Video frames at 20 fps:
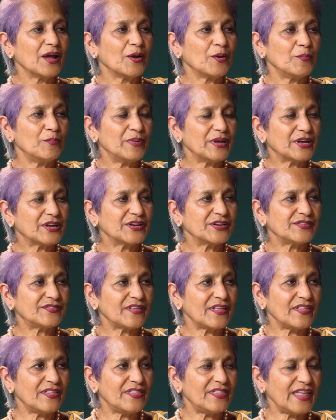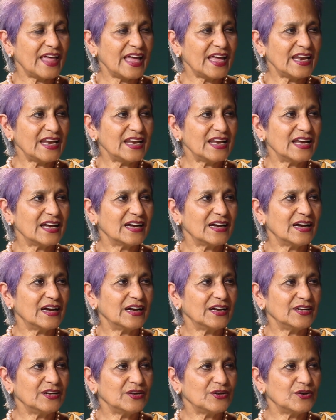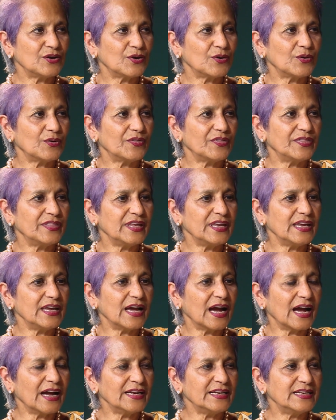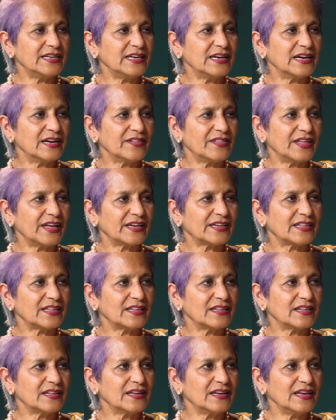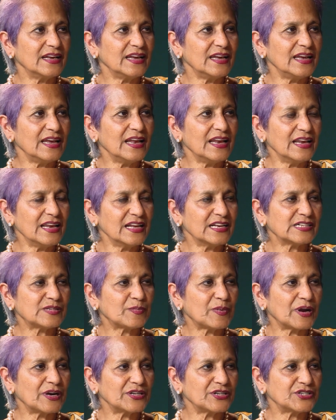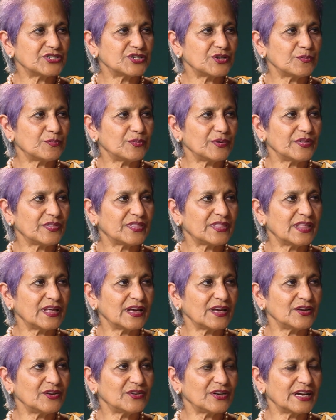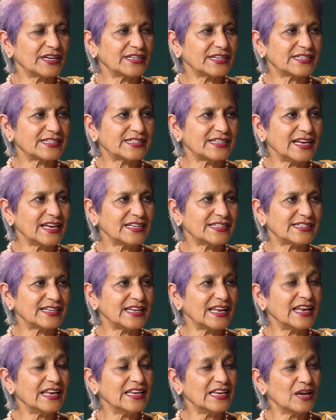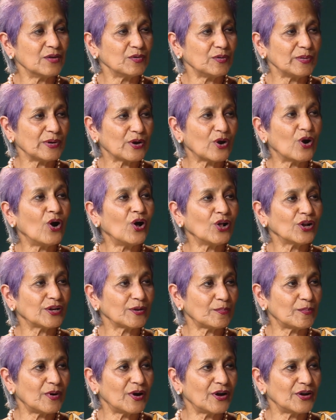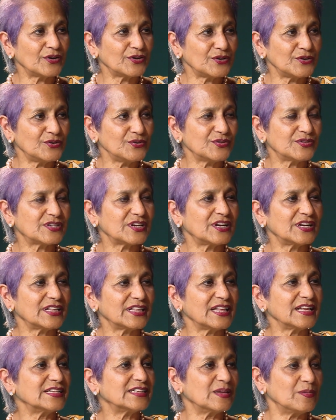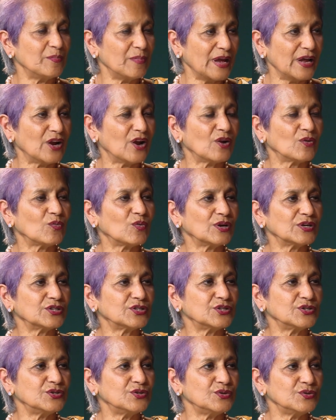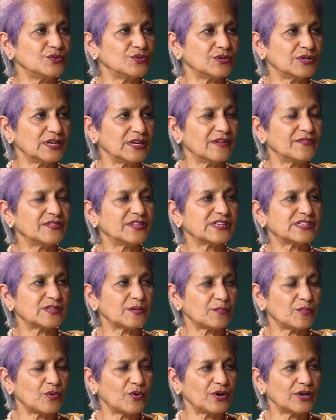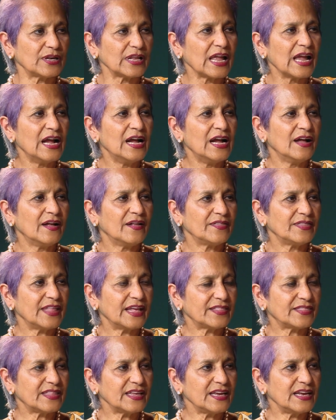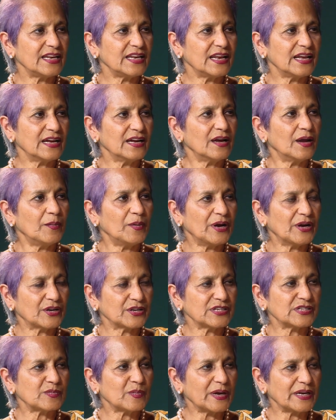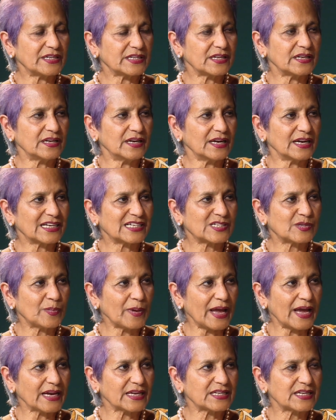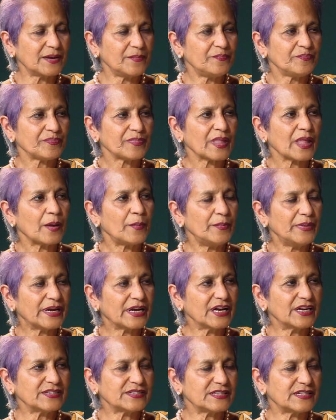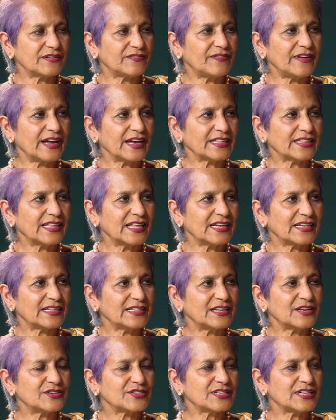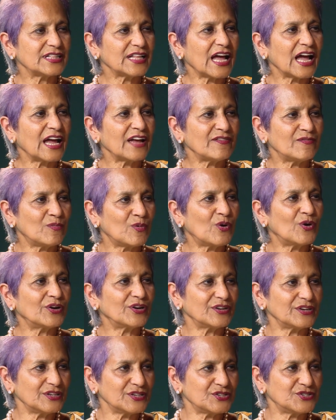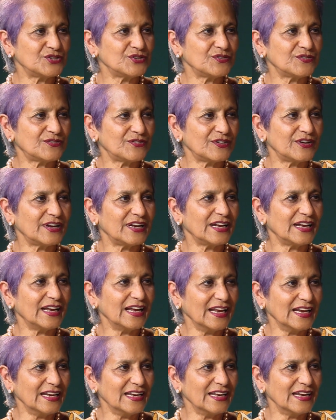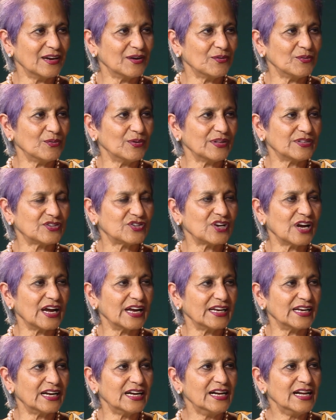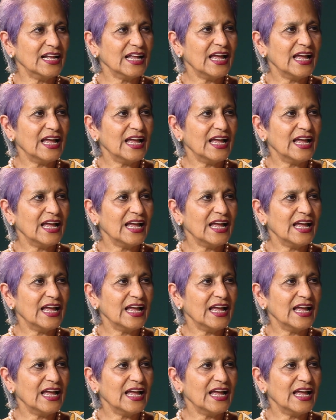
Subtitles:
Because then, the idea that India's partnership with the United States and India will be called upon to do certain things it may not want to do, give the support that the Americans might expect because of the fact that there's a live border issue for India with China.